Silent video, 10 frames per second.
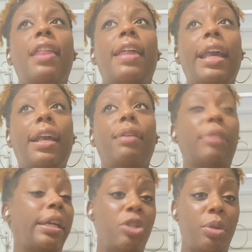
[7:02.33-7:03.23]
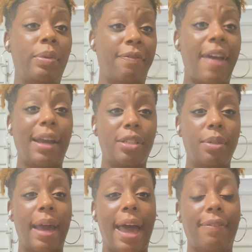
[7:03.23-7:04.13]
They do in fact
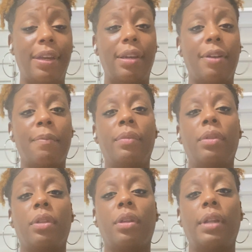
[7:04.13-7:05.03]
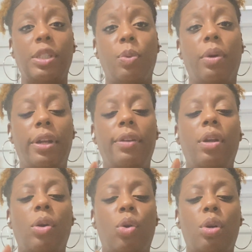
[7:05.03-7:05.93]
do have it. That's one.
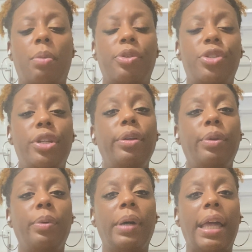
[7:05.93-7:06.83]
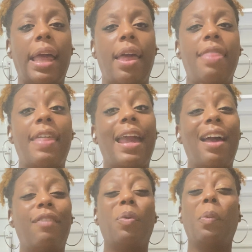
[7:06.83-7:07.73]
Or number two, they
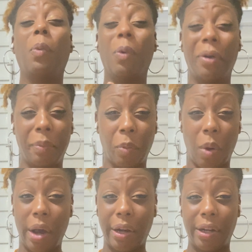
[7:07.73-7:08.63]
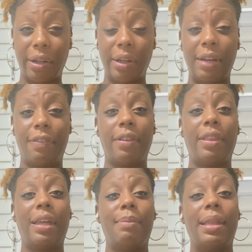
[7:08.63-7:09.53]
have warm water, and for
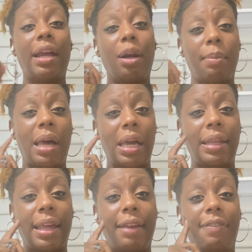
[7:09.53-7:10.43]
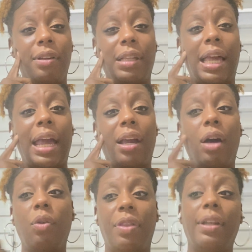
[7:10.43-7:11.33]
them, in their mind, they feel like,
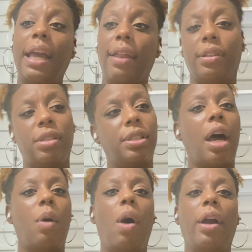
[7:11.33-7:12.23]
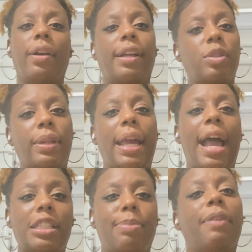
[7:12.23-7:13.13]
oh yeah, this is hot water, that's what they
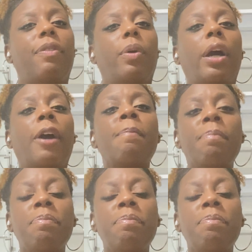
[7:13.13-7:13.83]
asked me for.